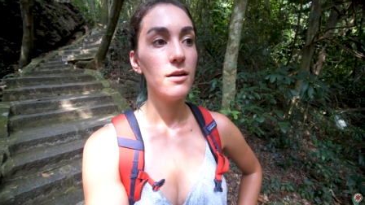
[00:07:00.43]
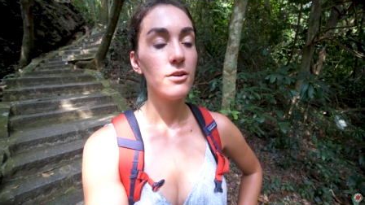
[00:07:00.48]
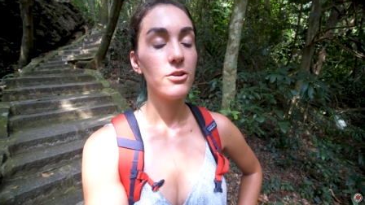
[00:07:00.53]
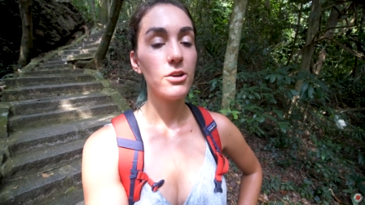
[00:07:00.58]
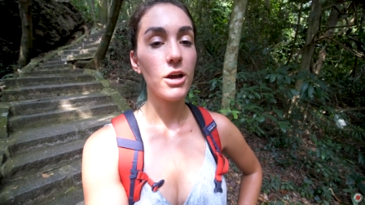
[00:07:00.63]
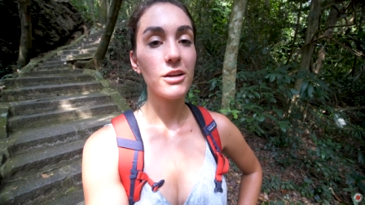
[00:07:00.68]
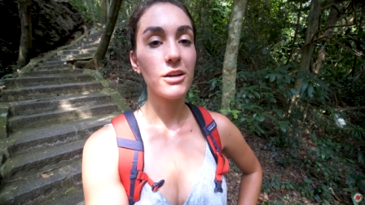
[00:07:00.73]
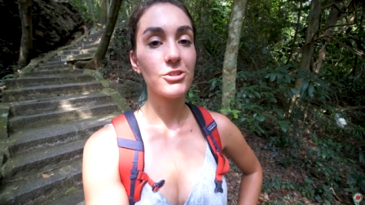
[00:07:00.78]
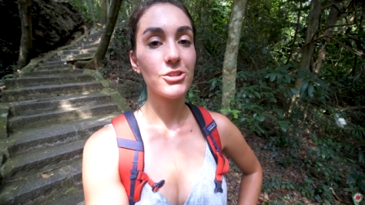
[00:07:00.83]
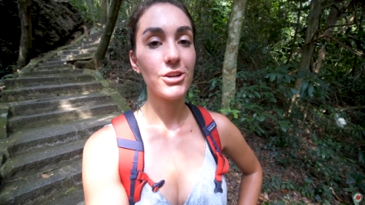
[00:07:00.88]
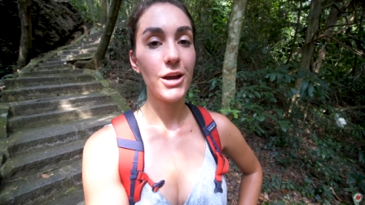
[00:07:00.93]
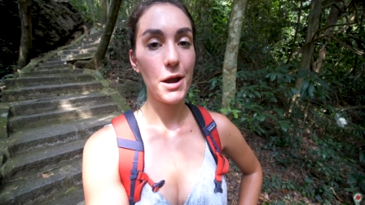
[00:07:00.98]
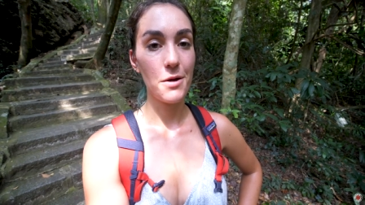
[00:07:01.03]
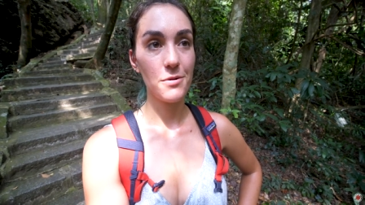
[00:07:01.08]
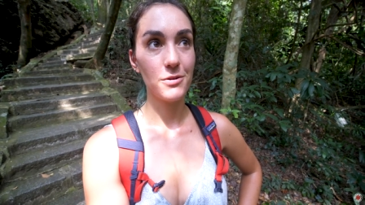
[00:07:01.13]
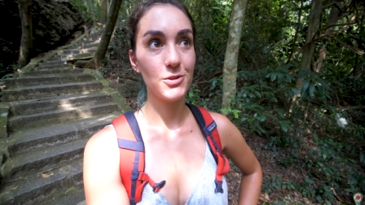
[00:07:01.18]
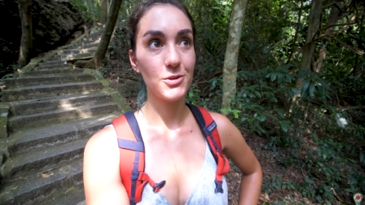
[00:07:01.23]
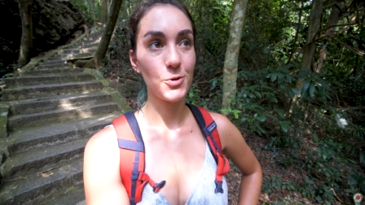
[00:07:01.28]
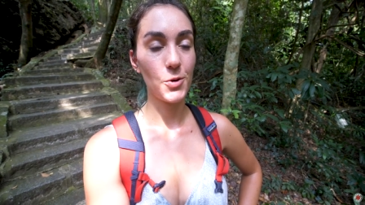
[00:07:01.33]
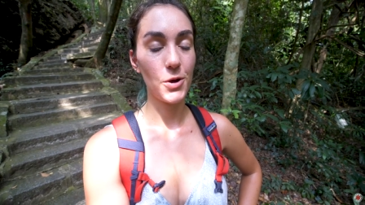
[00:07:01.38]
Not sure how
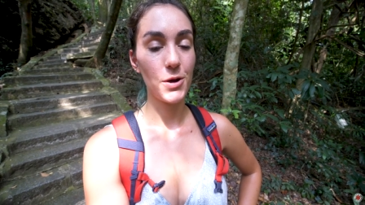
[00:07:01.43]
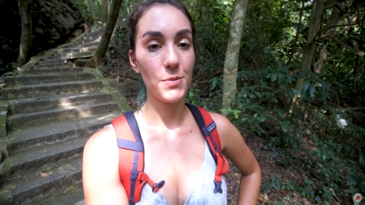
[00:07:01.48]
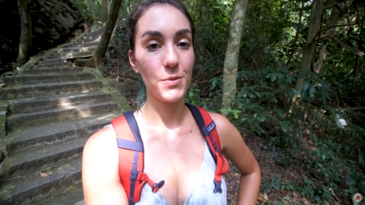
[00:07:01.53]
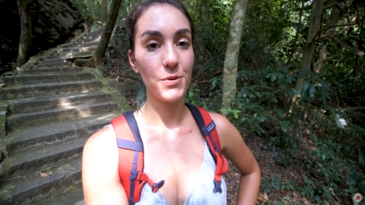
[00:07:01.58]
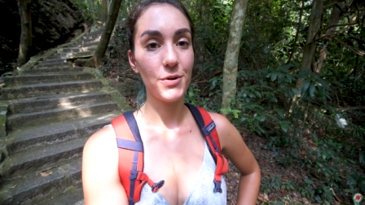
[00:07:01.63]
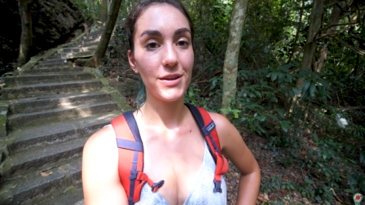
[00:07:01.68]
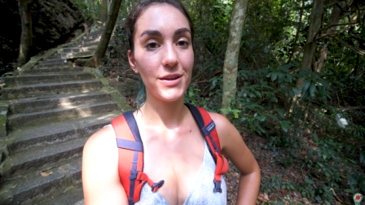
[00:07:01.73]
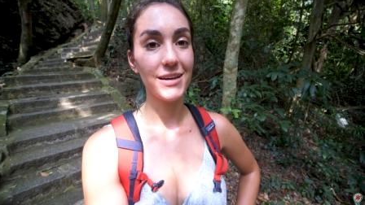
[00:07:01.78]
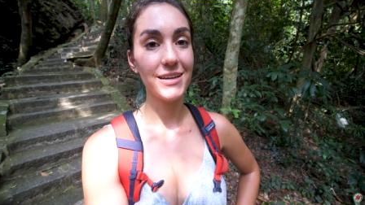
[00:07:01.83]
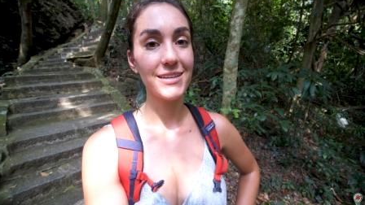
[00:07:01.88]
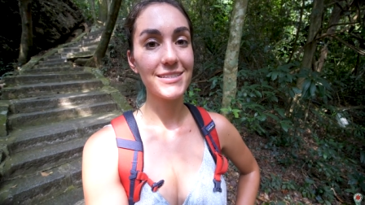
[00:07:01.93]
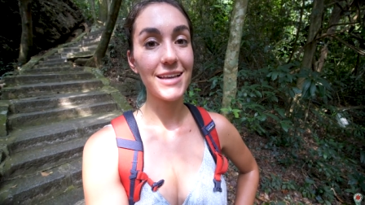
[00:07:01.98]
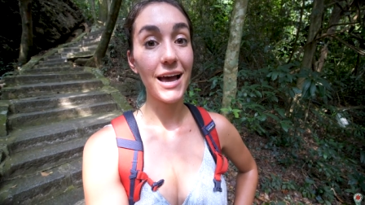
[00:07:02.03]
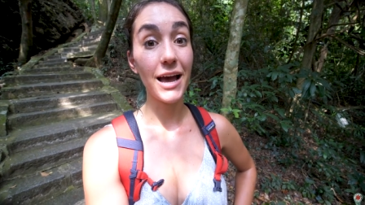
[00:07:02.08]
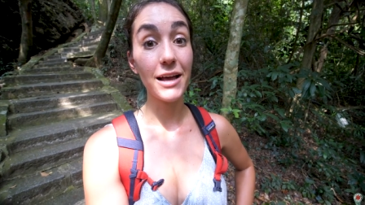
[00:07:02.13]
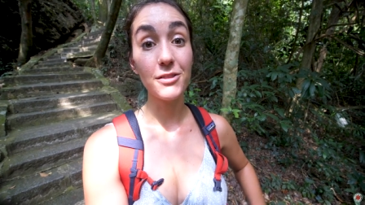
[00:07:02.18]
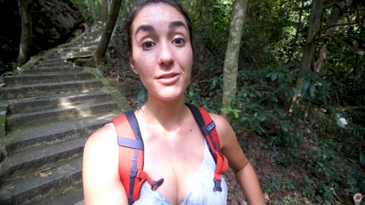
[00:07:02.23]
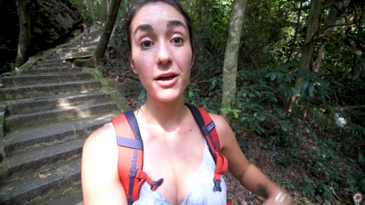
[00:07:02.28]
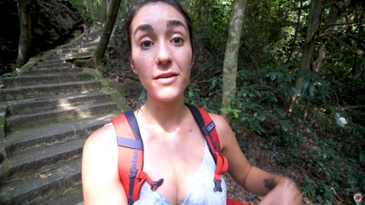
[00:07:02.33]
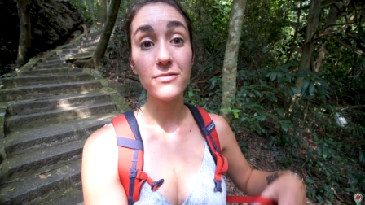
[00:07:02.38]
enjoyable it is.
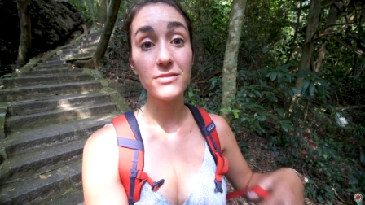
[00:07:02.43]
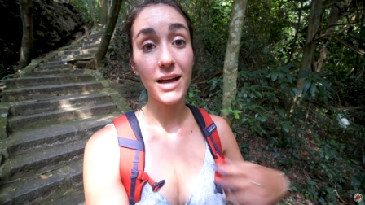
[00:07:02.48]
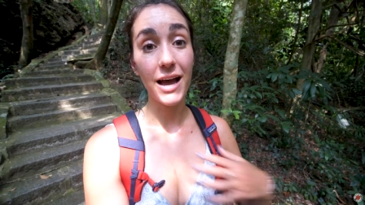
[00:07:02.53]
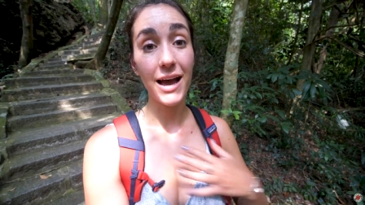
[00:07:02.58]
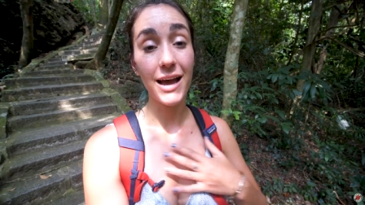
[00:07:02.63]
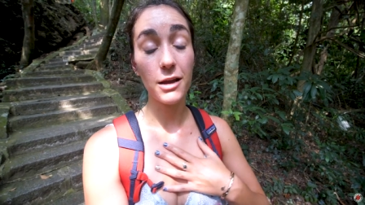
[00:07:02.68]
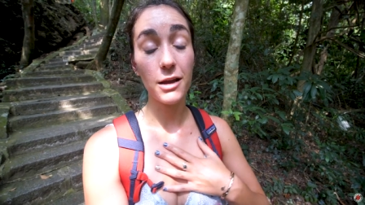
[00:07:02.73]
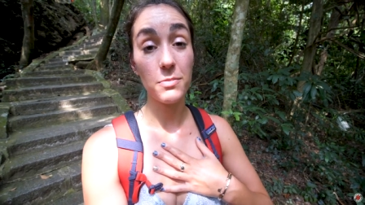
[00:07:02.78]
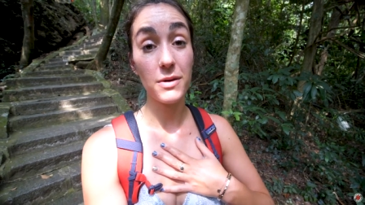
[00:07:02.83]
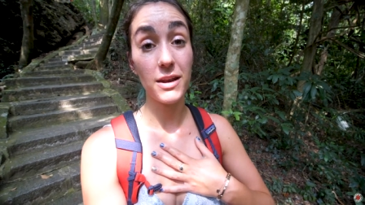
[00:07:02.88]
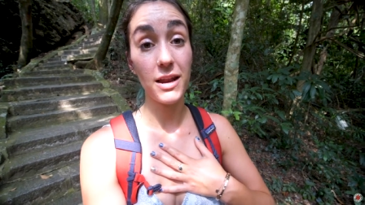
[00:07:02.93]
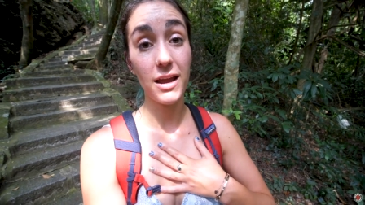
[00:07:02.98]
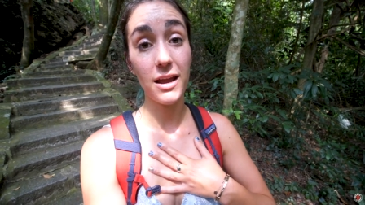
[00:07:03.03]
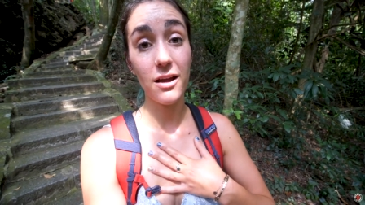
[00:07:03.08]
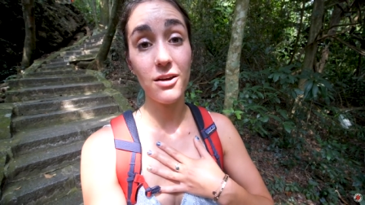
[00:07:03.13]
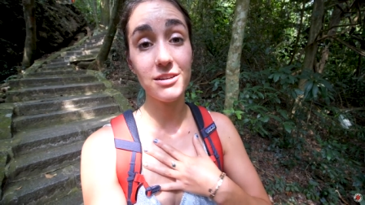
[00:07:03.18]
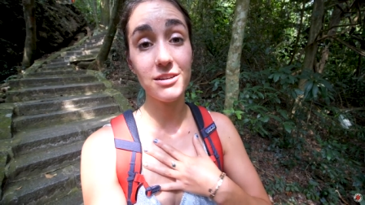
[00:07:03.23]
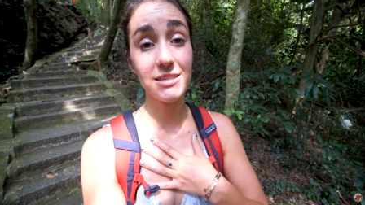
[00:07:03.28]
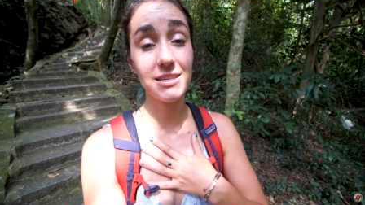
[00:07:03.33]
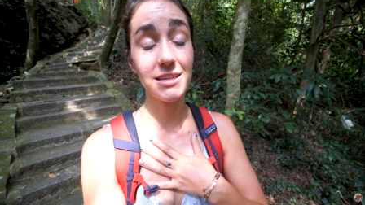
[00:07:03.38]
I love to hike, but I
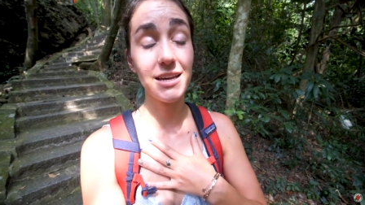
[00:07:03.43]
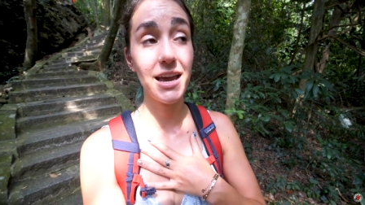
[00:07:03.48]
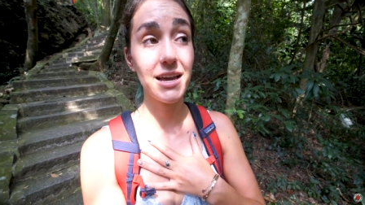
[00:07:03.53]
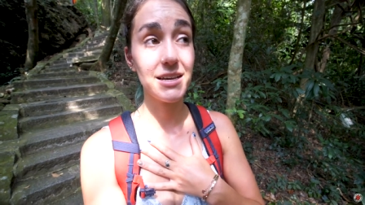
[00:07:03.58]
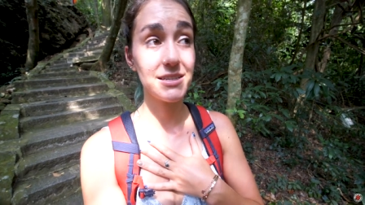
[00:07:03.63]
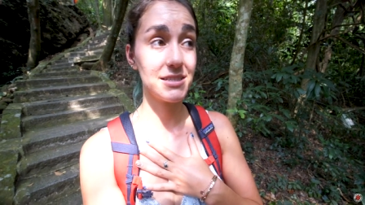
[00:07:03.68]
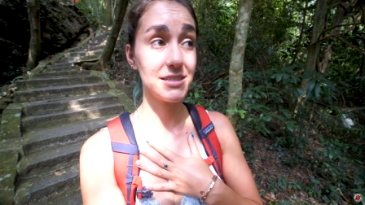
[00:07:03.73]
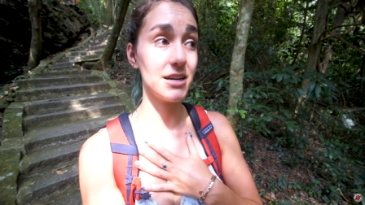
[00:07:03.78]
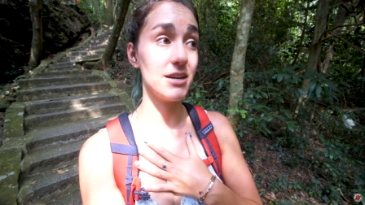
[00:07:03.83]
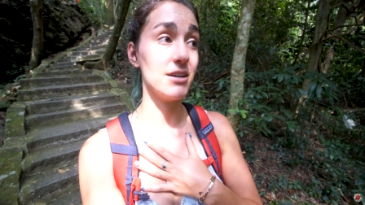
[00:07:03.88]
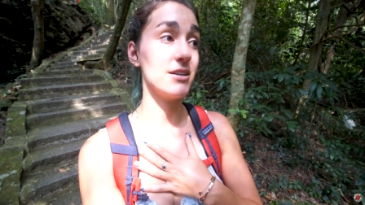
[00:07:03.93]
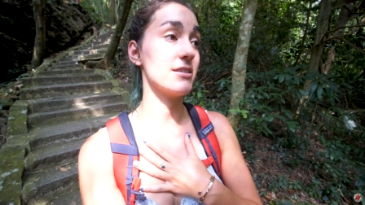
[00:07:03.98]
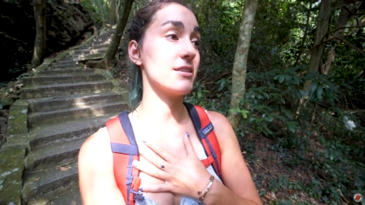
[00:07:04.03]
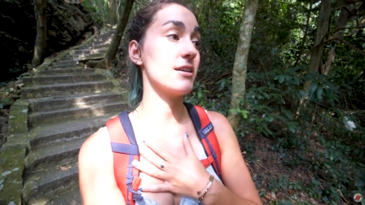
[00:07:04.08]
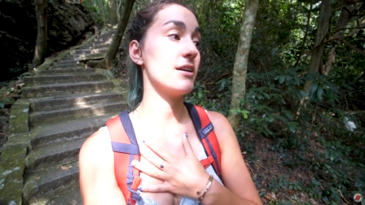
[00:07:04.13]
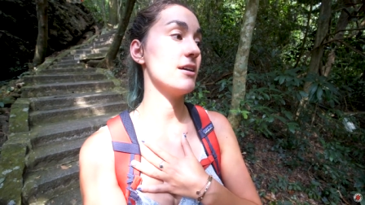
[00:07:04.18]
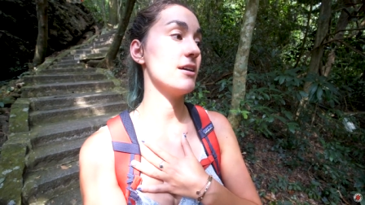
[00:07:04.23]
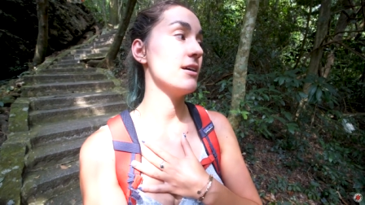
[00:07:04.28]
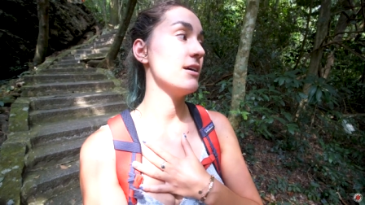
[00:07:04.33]
honestly hate stairs.